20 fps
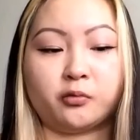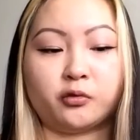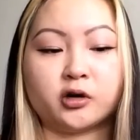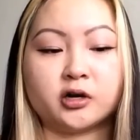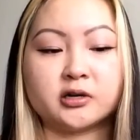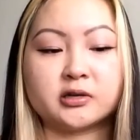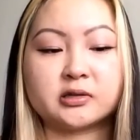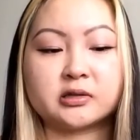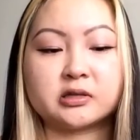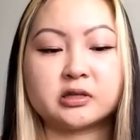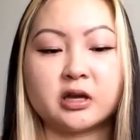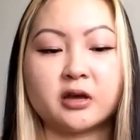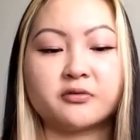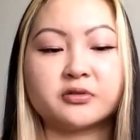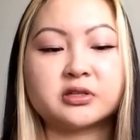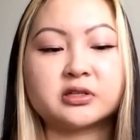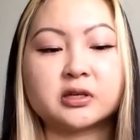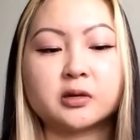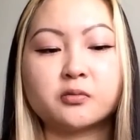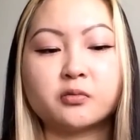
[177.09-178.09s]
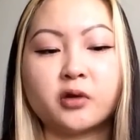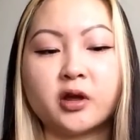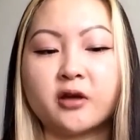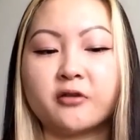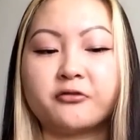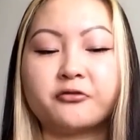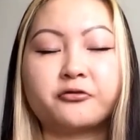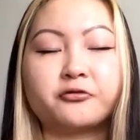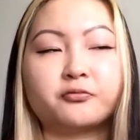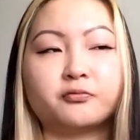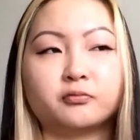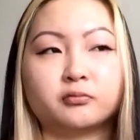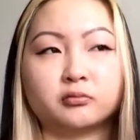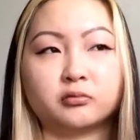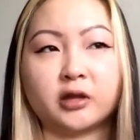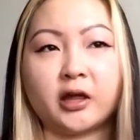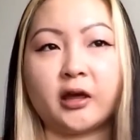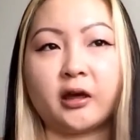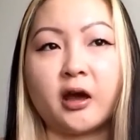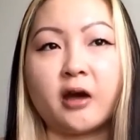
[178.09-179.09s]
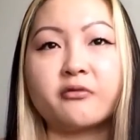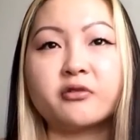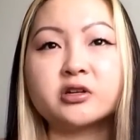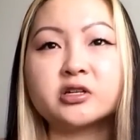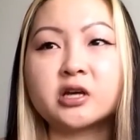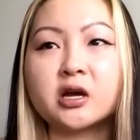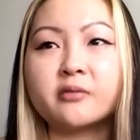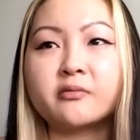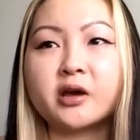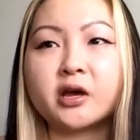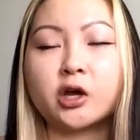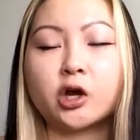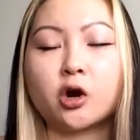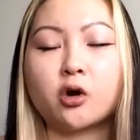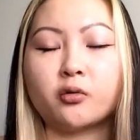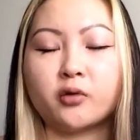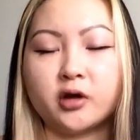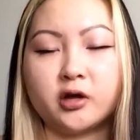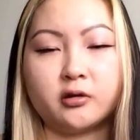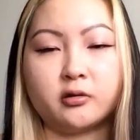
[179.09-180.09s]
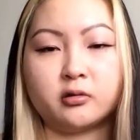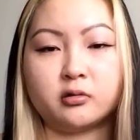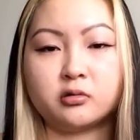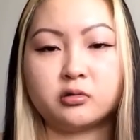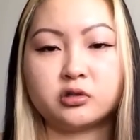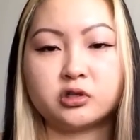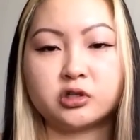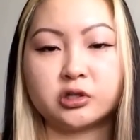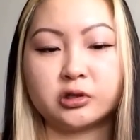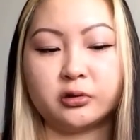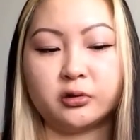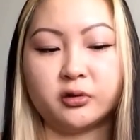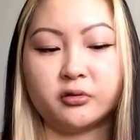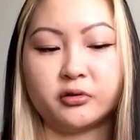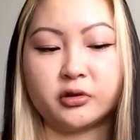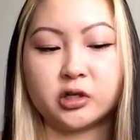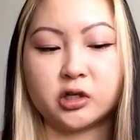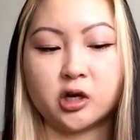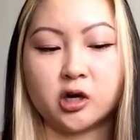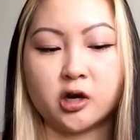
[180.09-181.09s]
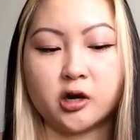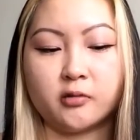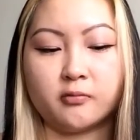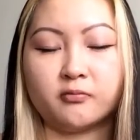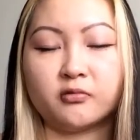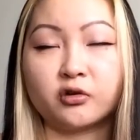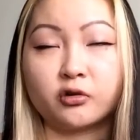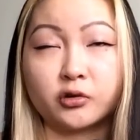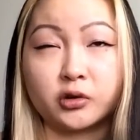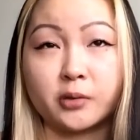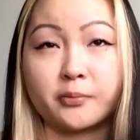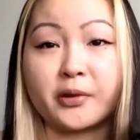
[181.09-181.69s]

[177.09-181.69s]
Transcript: Whereas if some if like every time I go into Louis Vuitton or the